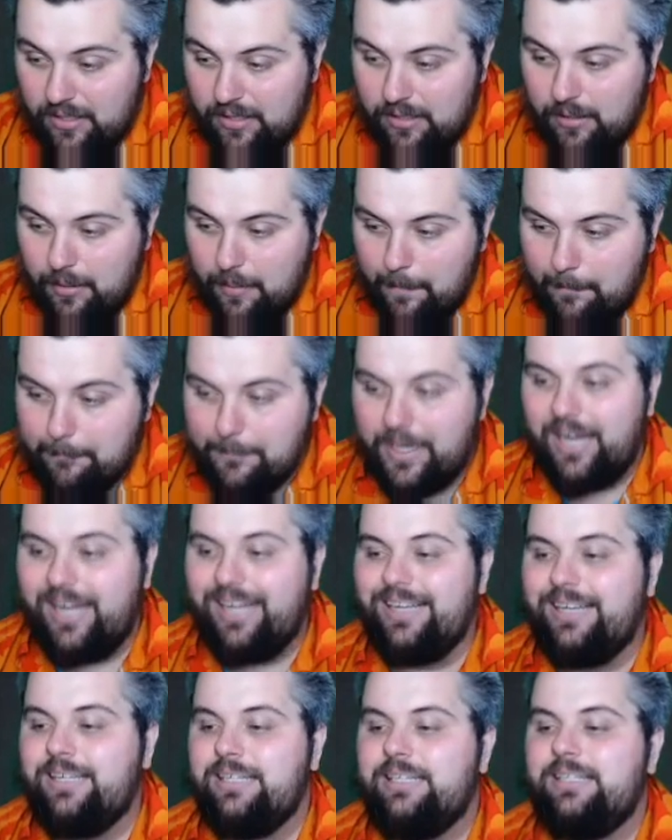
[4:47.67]
but
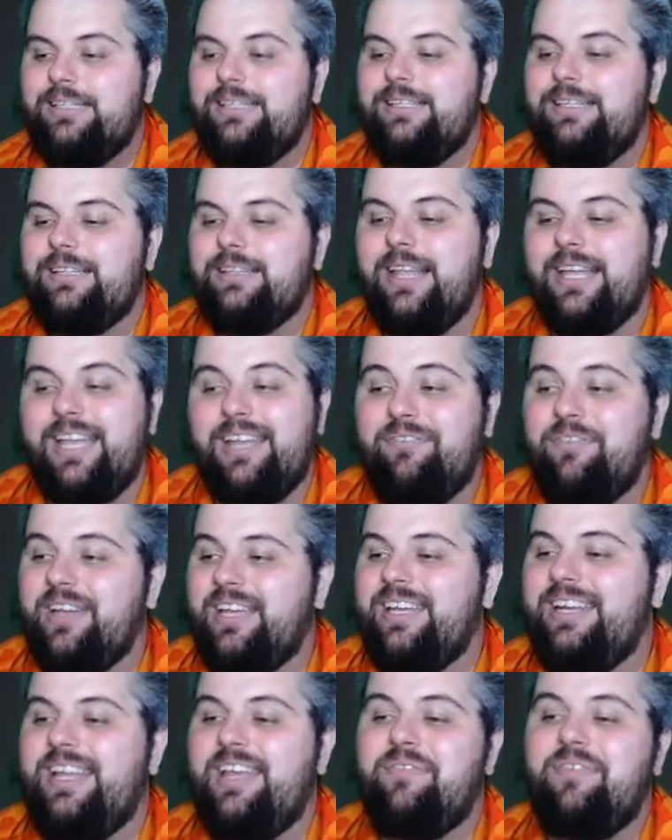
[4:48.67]
like if
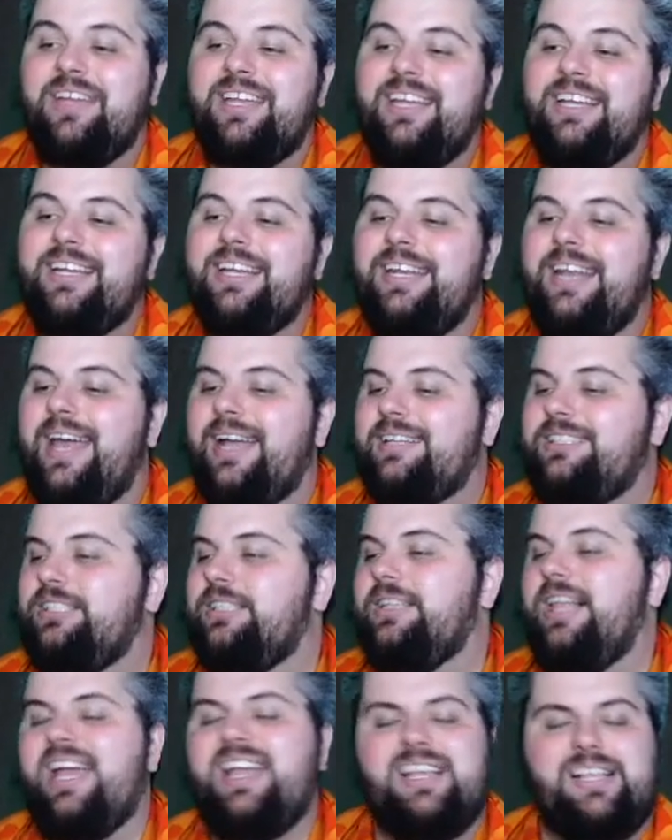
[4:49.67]
it can connect to
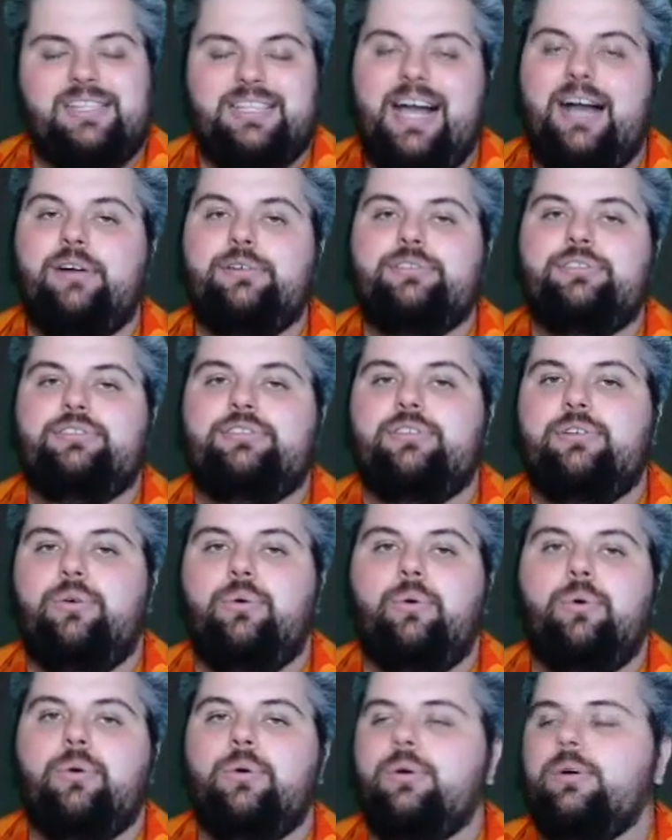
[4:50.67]
like Klaus
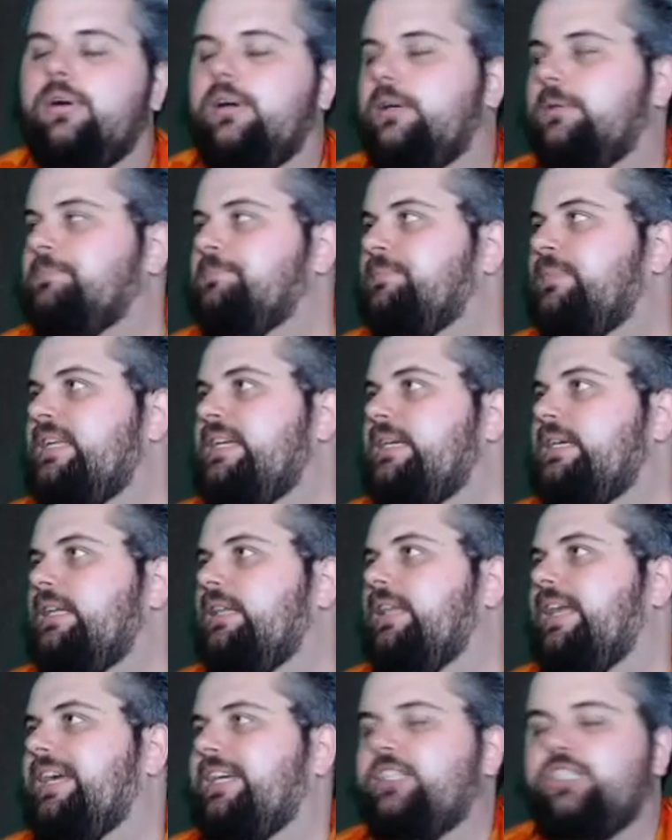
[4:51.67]
or
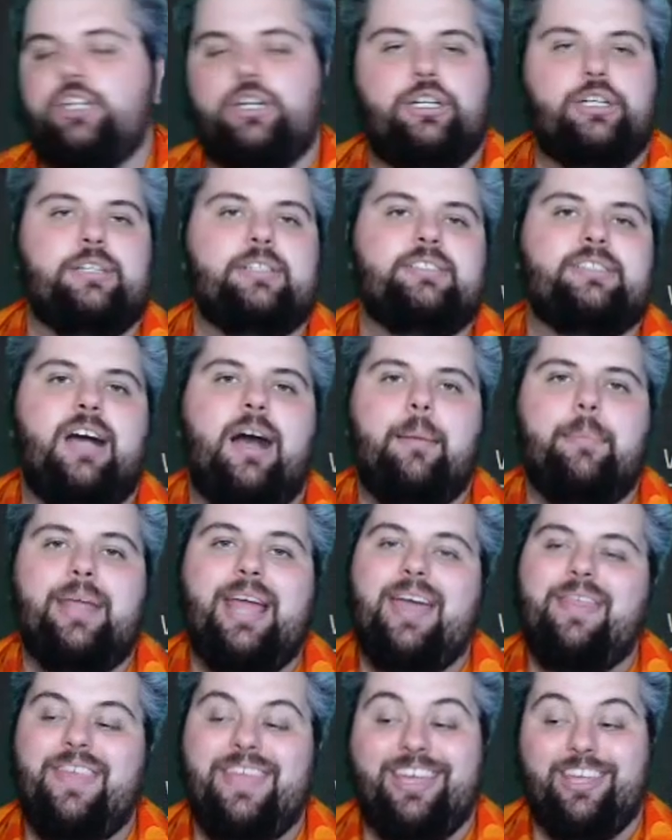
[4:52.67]
like a turned zombie, I
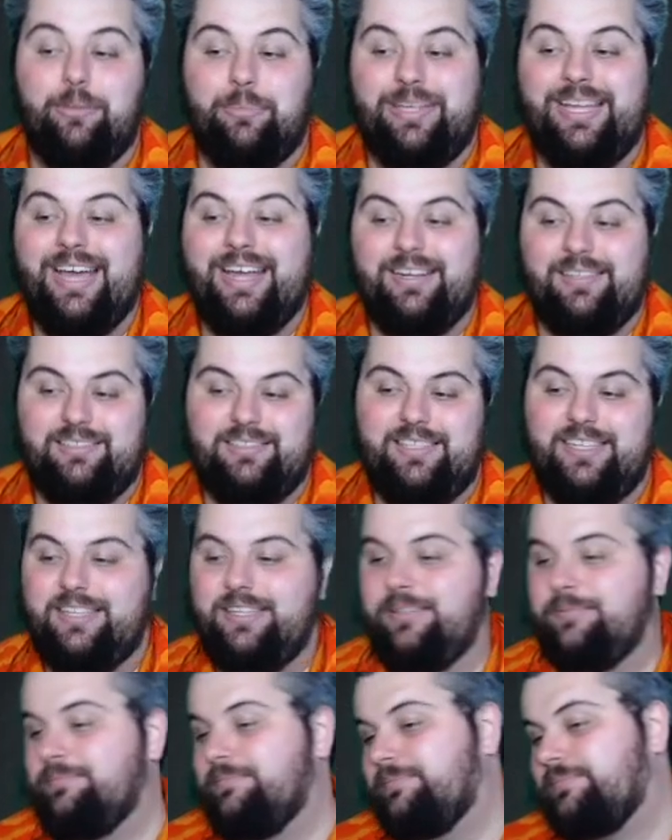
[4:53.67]
think it'll be kind of sick.
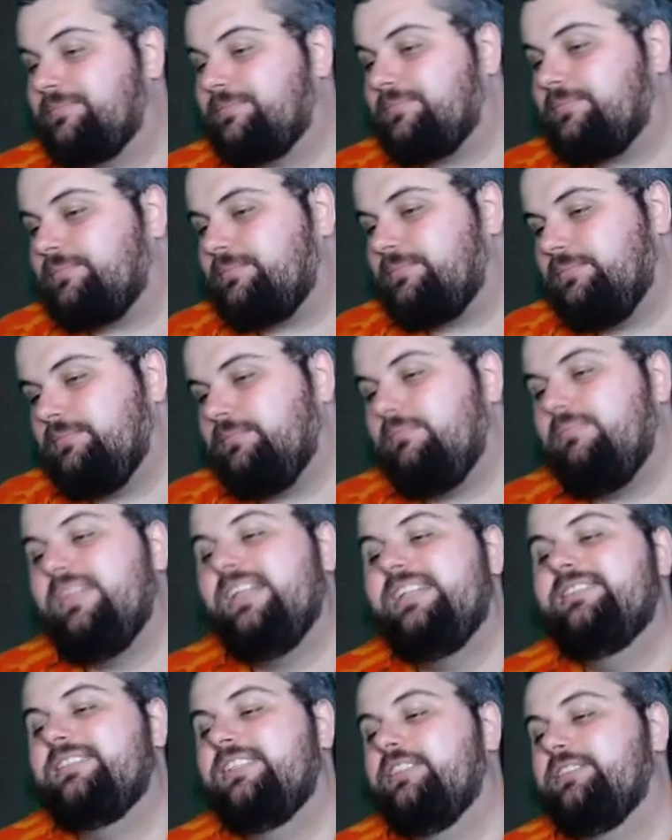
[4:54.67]

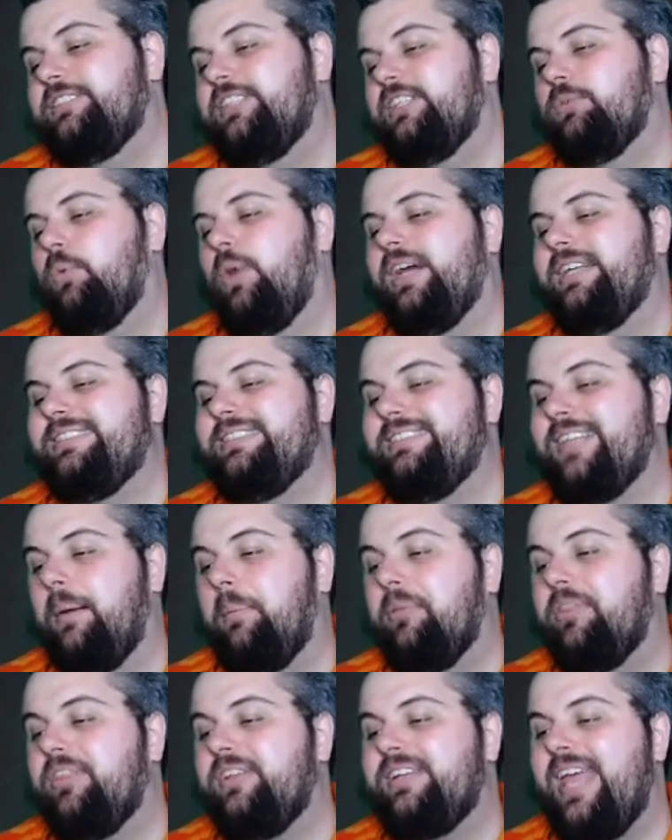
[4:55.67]
Skill tier 1, double
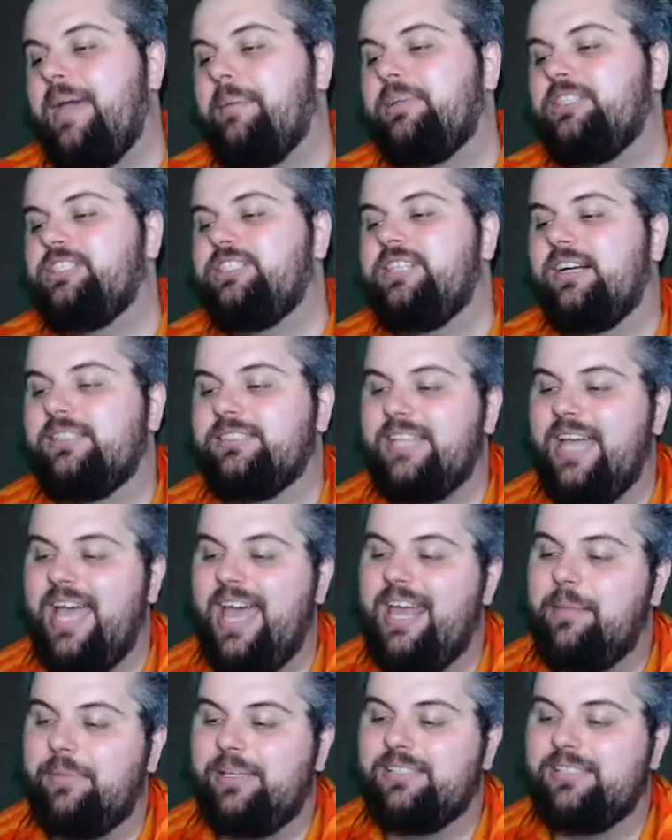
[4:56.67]
the damage dealt to
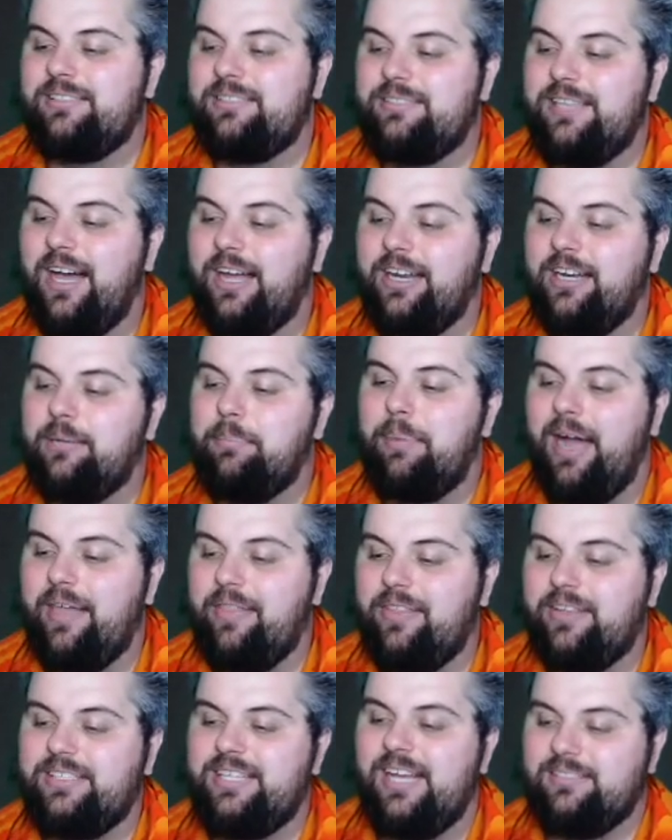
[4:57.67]
enemies stunned by the
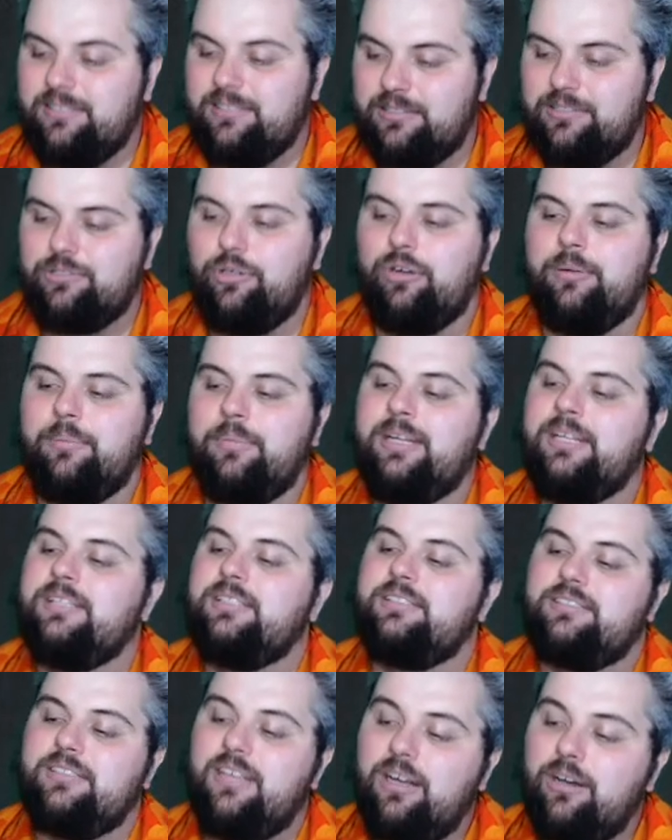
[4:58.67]
Tesla Storm.
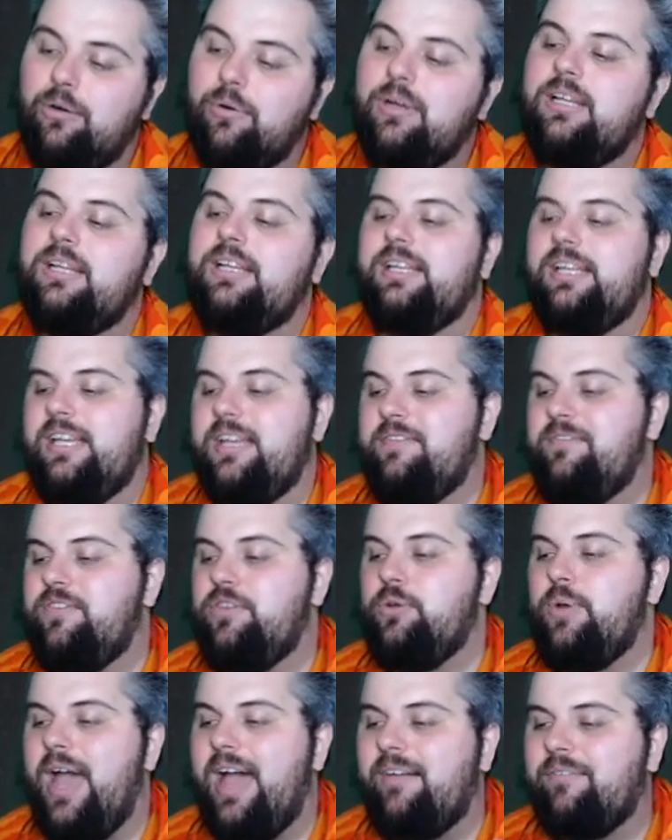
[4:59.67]
So if you
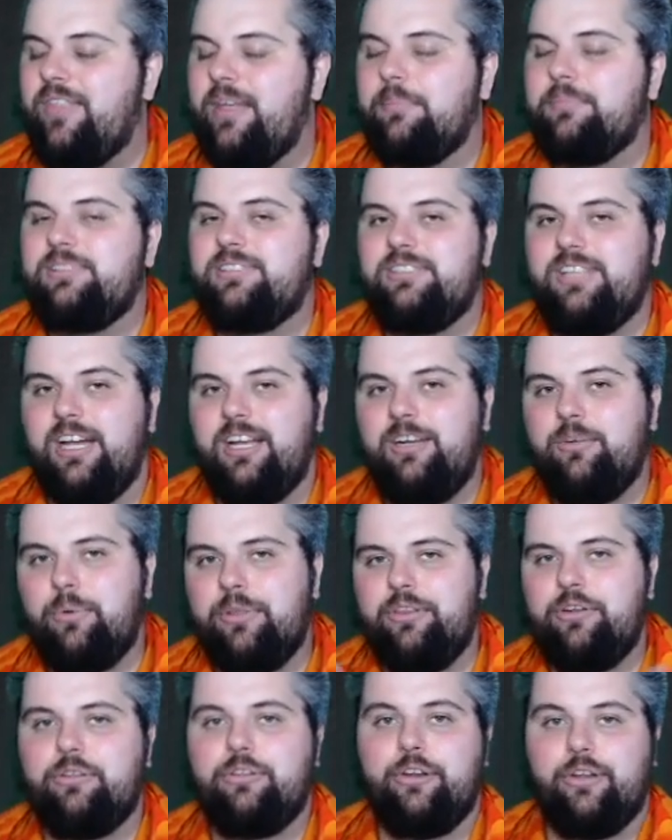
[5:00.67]
have them stunned with
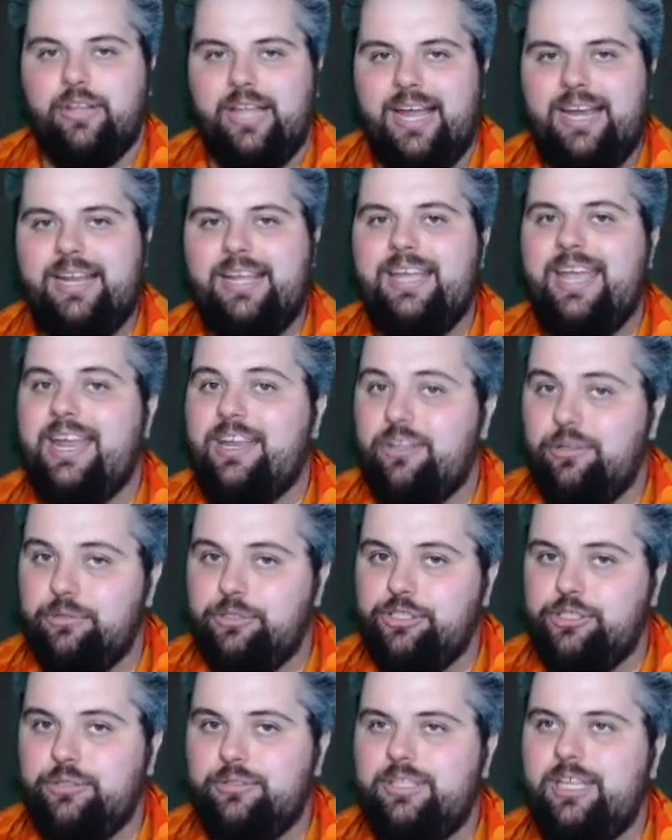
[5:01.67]
your little lightning and you
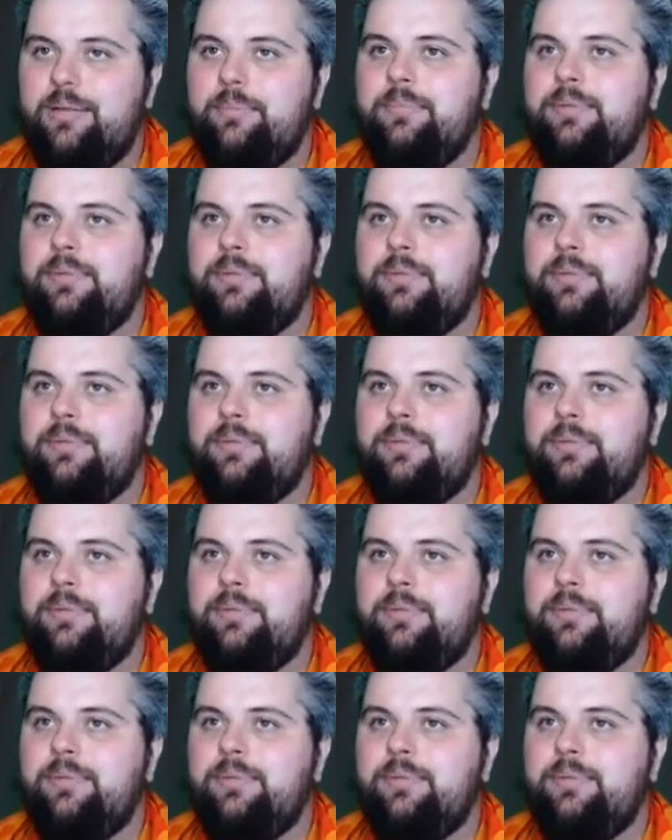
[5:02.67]
shoot them,